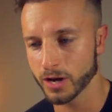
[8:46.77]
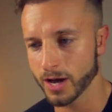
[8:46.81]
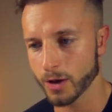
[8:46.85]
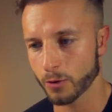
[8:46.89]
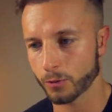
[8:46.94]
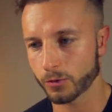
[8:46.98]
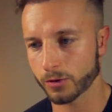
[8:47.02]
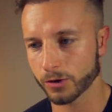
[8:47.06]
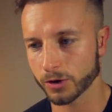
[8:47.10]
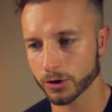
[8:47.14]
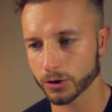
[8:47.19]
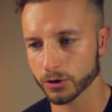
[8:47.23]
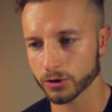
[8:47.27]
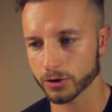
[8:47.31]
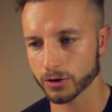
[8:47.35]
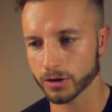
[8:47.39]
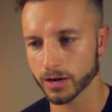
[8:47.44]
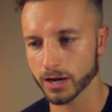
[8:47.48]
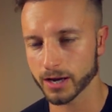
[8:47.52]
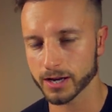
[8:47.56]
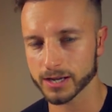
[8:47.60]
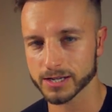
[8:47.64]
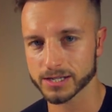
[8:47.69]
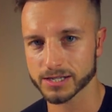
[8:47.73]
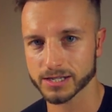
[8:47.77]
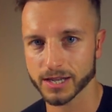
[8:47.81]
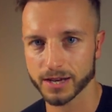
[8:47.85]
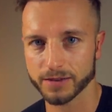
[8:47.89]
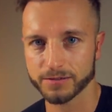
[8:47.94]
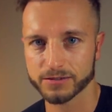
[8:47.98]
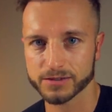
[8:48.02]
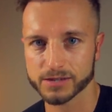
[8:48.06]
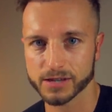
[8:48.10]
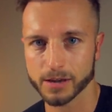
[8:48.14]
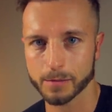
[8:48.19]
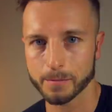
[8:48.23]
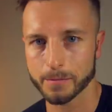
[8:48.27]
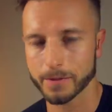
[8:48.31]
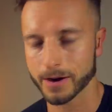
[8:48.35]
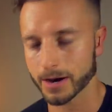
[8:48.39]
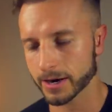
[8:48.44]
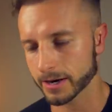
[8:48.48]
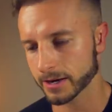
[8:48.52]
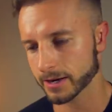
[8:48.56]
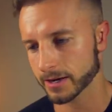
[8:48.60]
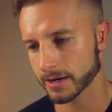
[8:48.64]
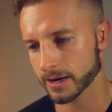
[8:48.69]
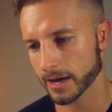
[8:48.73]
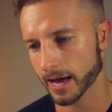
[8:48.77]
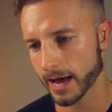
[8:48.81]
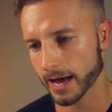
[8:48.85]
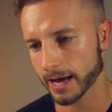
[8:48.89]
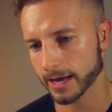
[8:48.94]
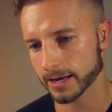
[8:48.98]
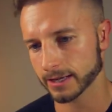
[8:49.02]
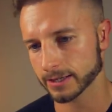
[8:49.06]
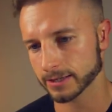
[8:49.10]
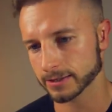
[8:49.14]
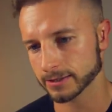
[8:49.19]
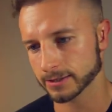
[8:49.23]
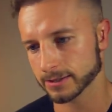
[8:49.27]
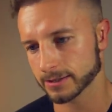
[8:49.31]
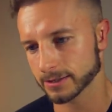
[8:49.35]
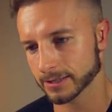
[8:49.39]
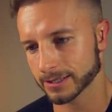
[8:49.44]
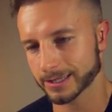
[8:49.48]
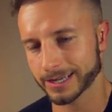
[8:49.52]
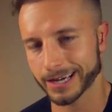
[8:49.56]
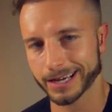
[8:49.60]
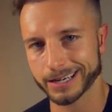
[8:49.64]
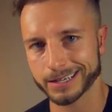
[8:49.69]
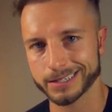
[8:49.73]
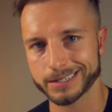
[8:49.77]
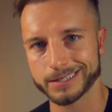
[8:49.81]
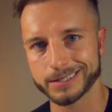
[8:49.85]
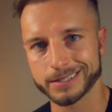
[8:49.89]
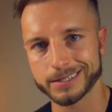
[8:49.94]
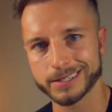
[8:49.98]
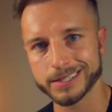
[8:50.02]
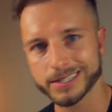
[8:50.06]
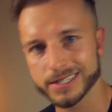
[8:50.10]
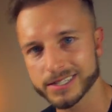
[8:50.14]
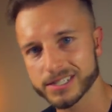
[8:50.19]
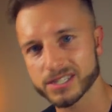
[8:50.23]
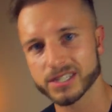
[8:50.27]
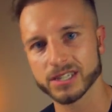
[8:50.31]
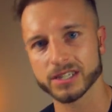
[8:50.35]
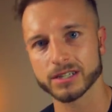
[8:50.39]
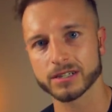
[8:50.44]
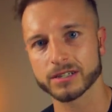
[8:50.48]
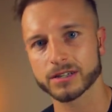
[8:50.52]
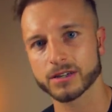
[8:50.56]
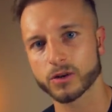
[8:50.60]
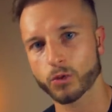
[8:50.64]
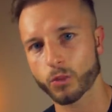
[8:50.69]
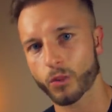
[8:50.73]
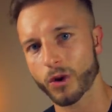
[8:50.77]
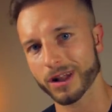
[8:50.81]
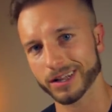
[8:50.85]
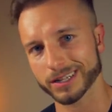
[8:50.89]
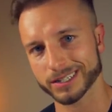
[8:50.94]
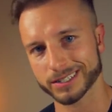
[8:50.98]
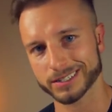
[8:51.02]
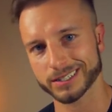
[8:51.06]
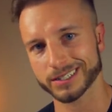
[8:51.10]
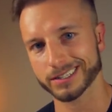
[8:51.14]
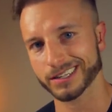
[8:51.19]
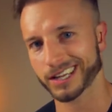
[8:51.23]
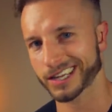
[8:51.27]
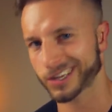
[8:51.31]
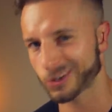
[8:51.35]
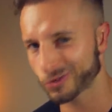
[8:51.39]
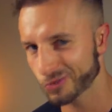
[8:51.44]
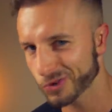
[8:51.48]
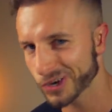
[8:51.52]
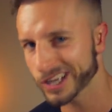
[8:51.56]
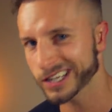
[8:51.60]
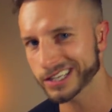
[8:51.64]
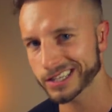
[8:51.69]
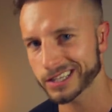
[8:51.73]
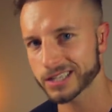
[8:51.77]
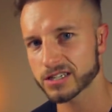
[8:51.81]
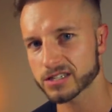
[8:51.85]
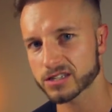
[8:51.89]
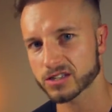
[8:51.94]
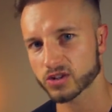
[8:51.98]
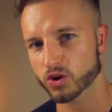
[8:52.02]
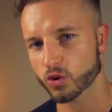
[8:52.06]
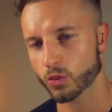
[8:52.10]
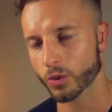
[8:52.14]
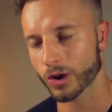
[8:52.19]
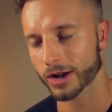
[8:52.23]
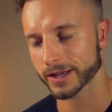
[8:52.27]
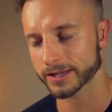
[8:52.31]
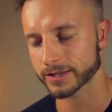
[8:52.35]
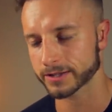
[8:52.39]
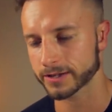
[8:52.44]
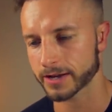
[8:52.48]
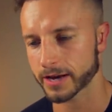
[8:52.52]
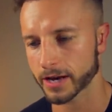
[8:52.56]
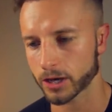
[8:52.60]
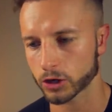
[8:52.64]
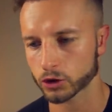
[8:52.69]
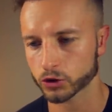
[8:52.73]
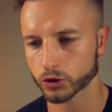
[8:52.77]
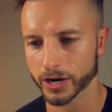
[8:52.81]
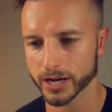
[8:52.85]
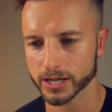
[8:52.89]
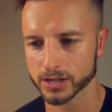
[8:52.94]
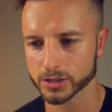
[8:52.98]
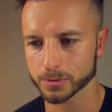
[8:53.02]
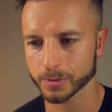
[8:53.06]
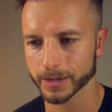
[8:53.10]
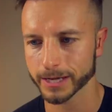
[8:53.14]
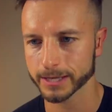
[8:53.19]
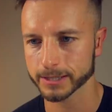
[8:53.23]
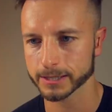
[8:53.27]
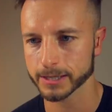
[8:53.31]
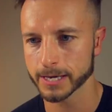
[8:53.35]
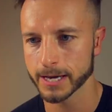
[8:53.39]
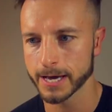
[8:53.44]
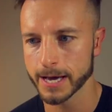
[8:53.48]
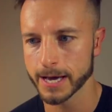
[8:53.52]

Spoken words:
where you're gonna save some money and get a decent quality, like really decent quality hair transplant.